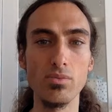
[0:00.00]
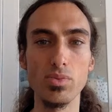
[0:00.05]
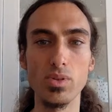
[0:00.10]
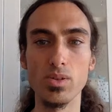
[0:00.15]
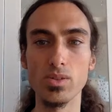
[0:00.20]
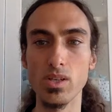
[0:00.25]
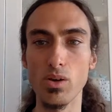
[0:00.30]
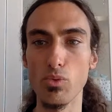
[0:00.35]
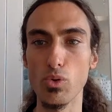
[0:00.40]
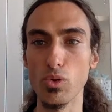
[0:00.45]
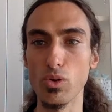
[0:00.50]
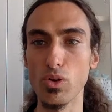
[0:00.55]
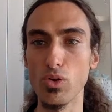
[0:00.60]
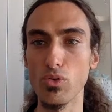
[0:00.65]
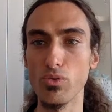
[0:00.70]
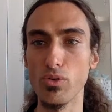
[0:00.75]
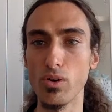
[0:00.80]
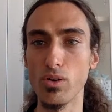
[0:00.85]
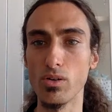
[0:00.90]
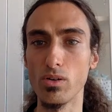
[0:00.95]
because I will go
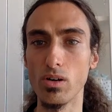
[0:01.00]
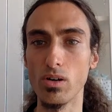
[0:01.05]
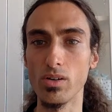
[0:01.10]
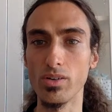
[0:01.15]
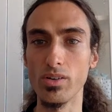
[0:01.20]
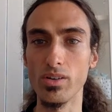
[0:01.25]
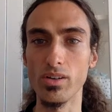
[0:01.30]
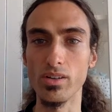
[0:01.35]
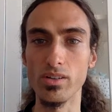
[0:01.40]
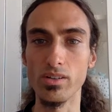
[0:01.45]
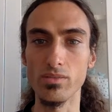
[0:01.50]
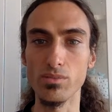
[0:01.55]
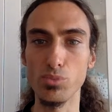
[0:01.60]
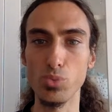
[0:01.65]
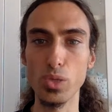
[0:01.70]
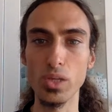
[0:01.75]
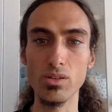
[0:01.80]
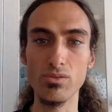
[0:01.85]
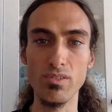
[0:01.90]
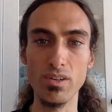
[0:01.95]
on a
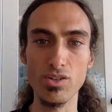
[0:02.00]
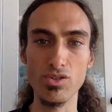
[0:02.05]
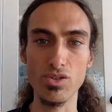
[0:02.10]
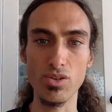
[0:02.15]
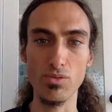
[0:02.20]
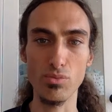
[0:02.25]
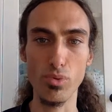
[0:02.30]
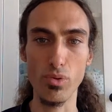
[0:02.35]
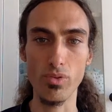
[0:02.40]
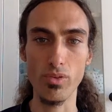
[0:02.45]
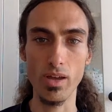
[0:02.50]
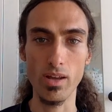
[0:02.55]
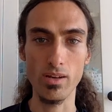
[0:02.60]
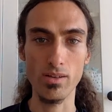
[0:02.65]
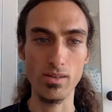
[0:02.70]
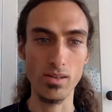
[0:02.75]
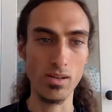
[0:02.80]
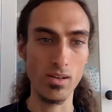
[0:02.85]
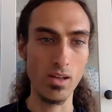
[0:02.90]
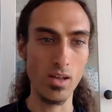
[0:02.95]
week adventure with
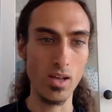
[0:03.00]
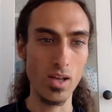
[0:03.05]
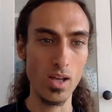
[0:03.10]
Elena